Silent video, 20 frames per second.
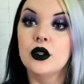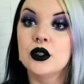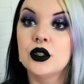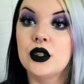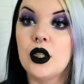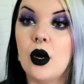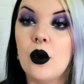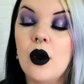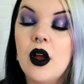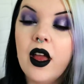
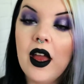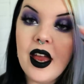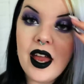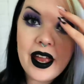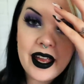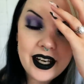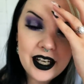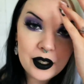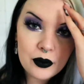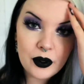So
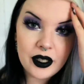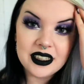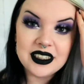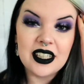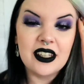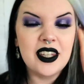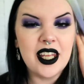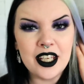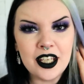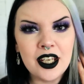anyways,
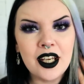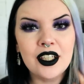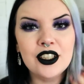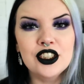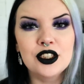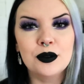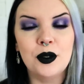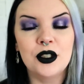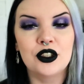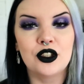thank you
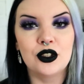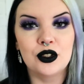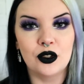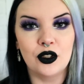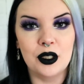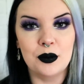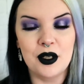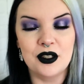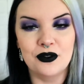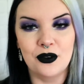guys so much for
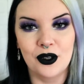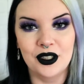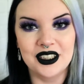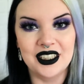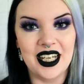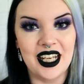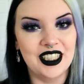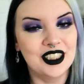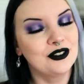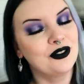joining me for
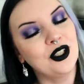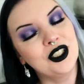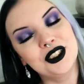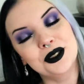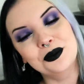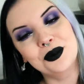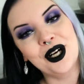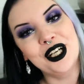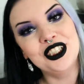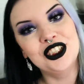today's first
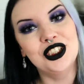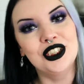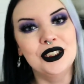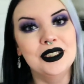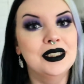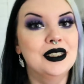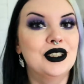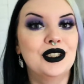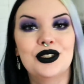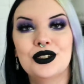
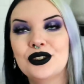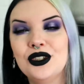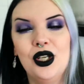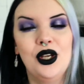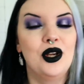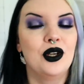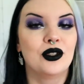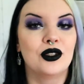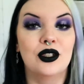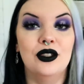impressions
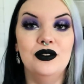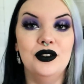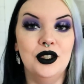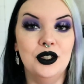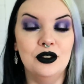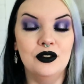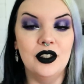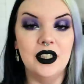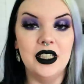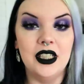
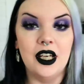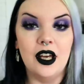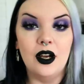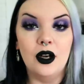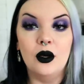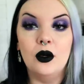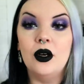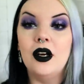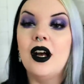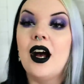review
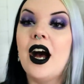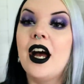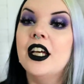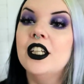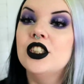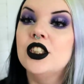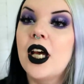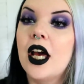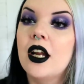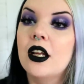video.
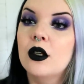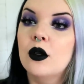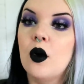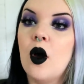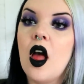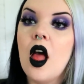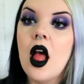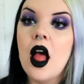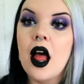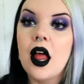
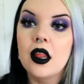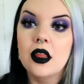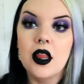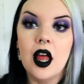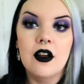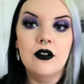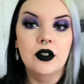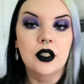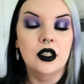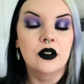Eyeshadow,
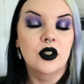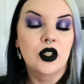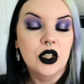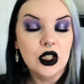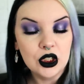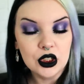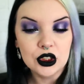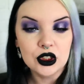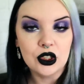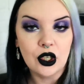lovely,
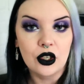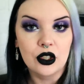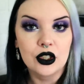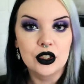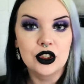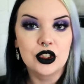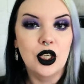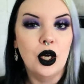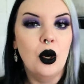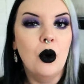really a star of
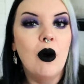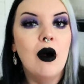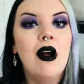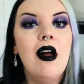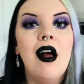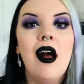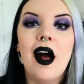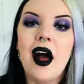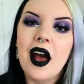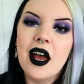the show.
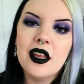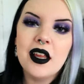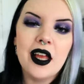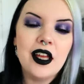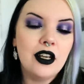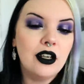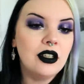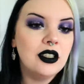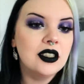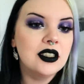
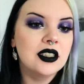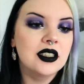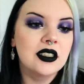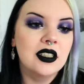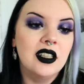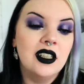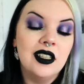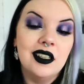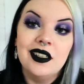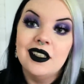Eyeliners,
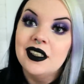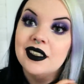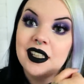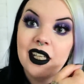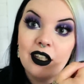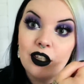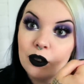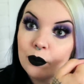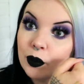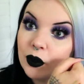
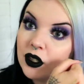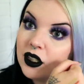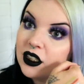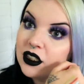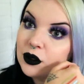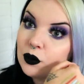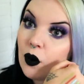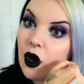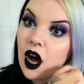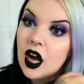they look pretty
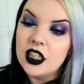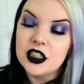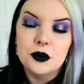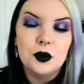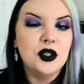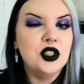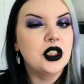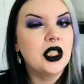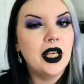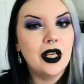swatched,
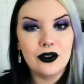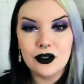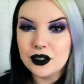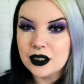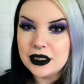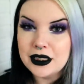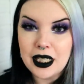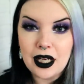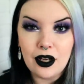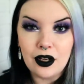but you can't
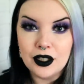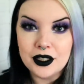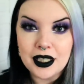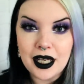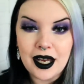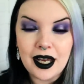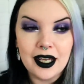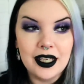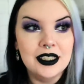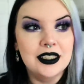really tell in
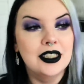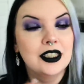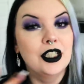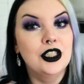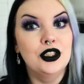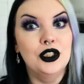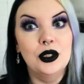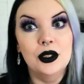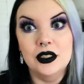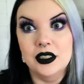the eyes
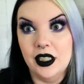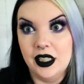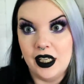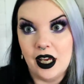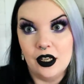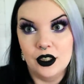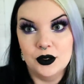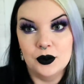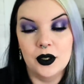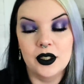unless you do something
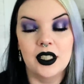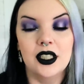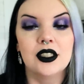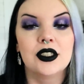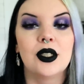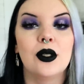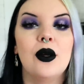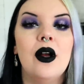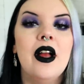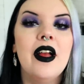else with it.
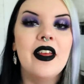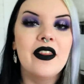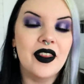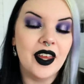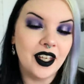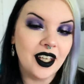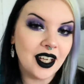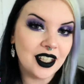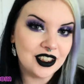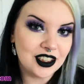So
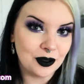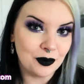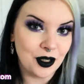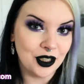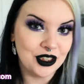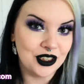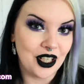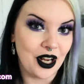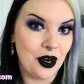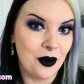thank you guys so
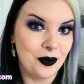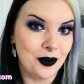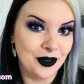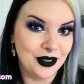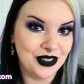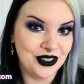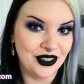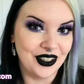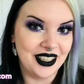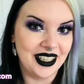much. I hope you
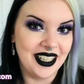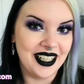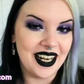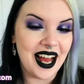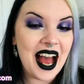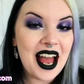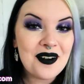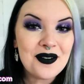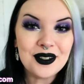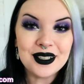enjoyed it, and
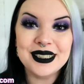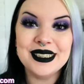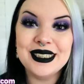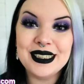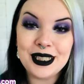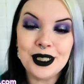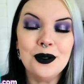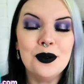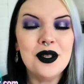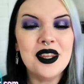I will
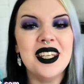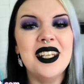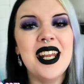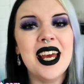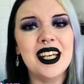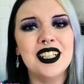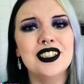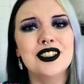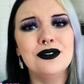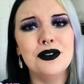see you in the
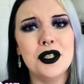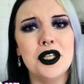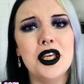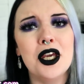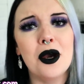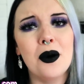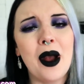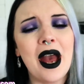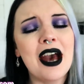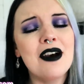next
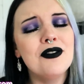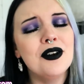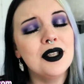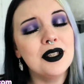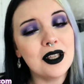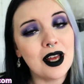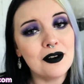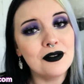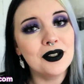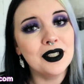video. Have a
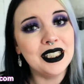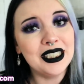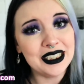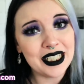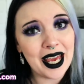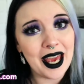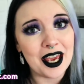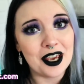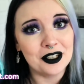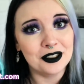lovely
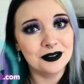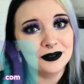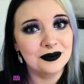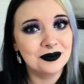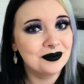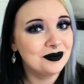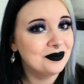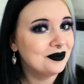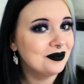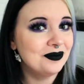day.
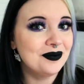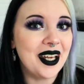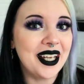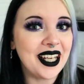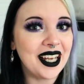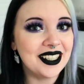Bye